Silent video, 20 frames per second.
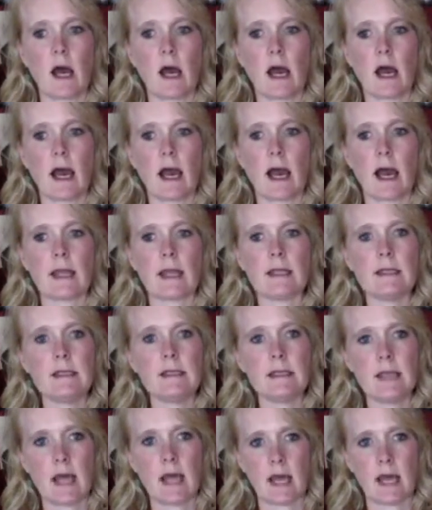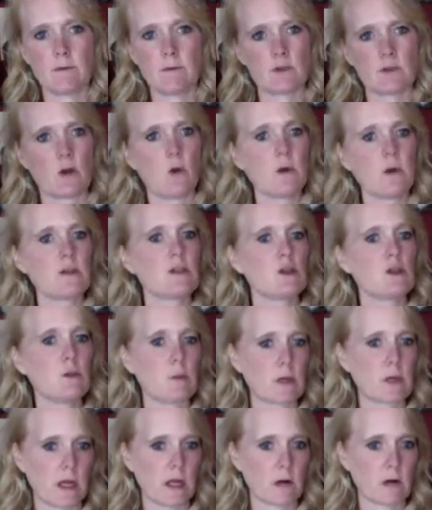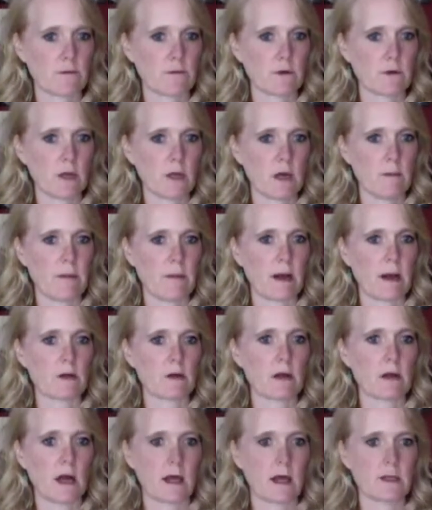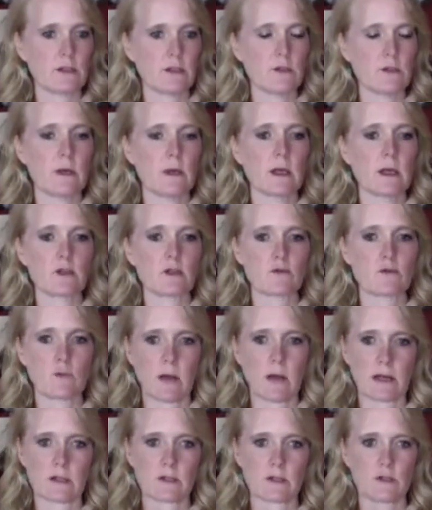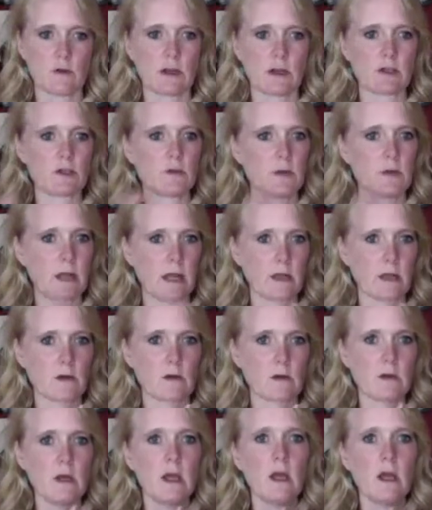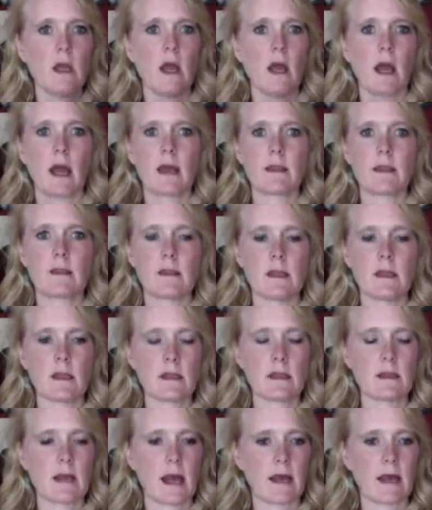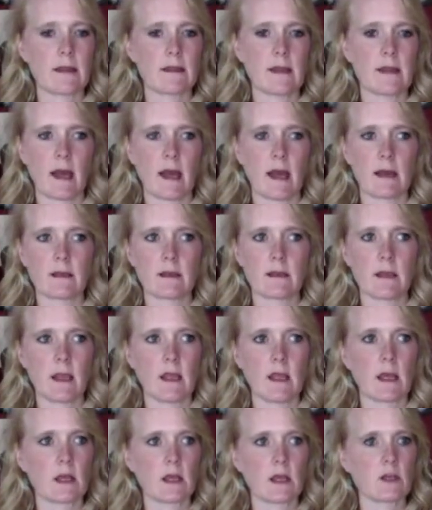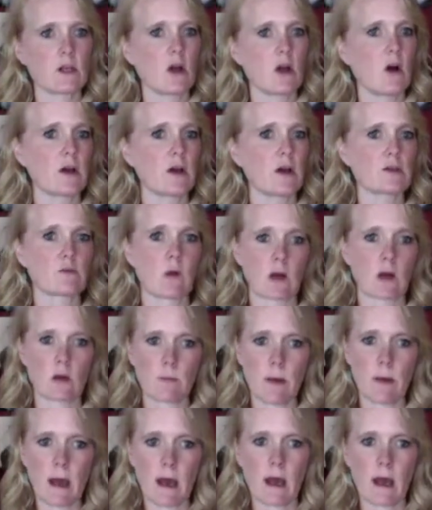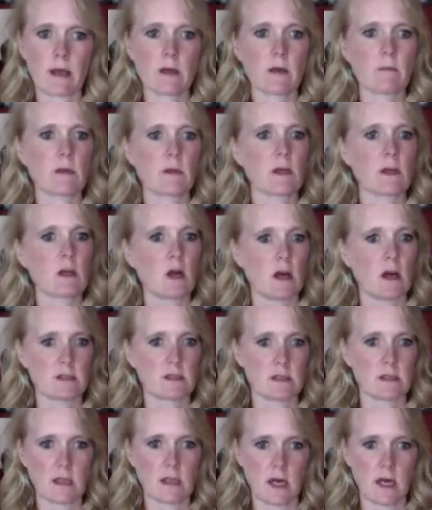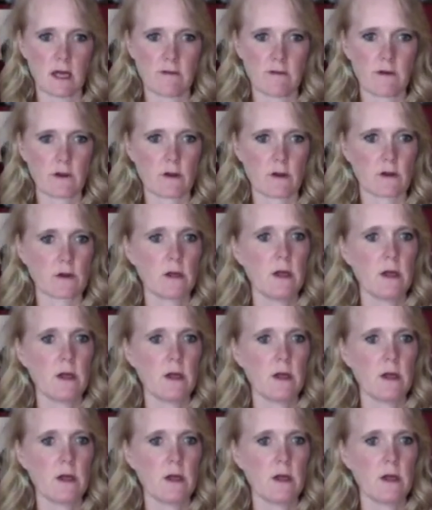I was always super careful about not doing a direct stretch to an ankle. I think that can cause rocker bottom, can cause a lot of other